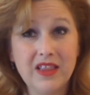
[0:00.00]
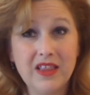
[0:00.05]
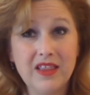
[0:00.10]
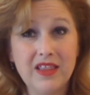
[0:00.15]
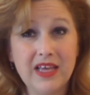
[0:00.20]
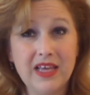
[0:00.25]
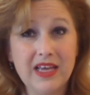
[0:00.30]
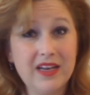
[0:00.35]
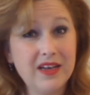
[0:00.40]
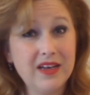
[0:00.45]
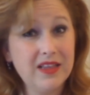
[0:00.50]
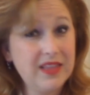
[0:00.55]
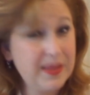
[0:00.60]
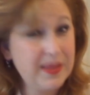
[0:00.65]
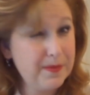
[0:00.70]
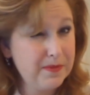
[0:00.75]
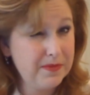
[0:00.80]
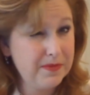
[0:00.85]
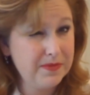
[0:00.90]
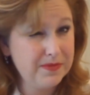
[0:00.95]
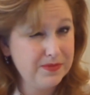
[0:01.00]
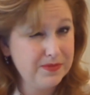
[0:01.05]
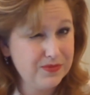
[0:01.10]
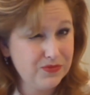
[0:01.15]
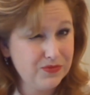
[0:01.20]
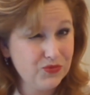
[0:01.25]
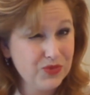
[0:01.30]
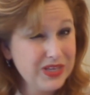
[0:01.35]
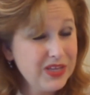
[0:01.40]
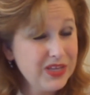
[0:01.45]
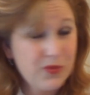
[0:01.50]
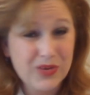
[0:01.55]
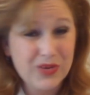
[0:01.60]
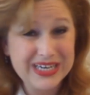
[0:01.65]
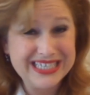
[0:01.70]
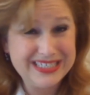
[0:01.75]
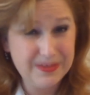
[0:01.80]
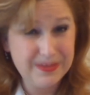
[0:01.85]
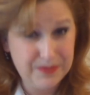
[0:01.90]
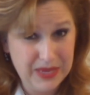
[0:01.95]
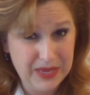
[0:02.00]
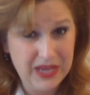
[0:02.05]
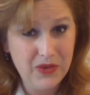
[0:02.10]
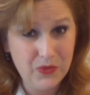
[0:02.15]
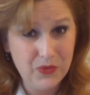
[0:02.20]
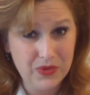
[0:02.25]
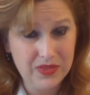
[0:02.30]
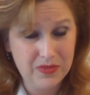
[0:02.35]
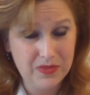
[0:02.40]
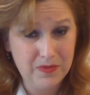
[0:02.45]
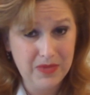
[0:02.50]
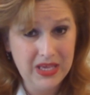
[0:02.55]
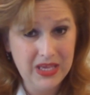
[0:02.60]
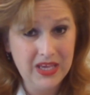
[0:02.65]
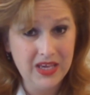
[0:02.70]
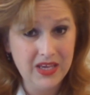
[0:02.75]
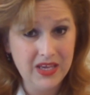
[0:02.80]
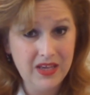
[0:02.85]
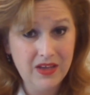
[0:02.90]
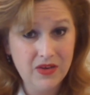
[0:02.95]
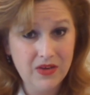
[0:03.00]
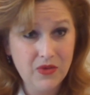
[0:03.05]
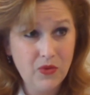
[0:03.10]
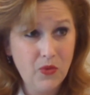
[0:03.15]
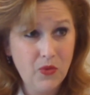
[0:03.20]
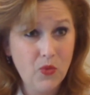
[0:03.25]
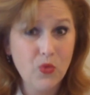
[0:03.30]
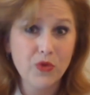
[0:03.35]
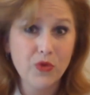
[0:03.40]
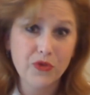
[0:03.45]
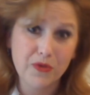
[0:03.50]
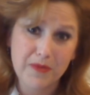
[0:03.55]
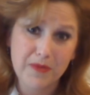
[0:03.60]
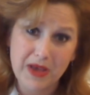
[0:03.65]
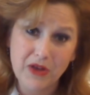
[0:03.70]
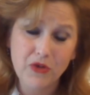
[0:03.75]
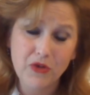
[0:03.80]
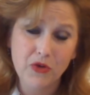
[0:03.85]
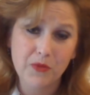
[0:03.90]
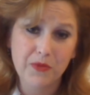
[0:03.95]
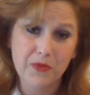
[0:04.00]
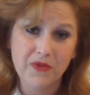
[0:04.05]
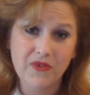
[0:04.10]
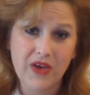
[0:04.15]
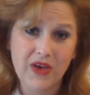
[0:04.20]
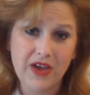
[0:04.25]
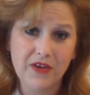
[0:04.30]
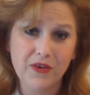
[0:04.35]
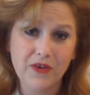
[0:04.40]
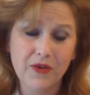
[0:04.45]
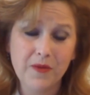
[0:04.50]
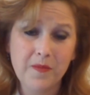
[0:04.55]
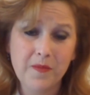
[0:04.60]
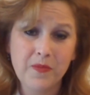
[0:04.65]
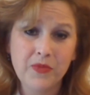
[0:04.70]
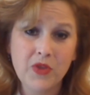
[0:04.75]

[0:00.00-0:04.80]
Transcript: that they really want to debate with me or their medical provider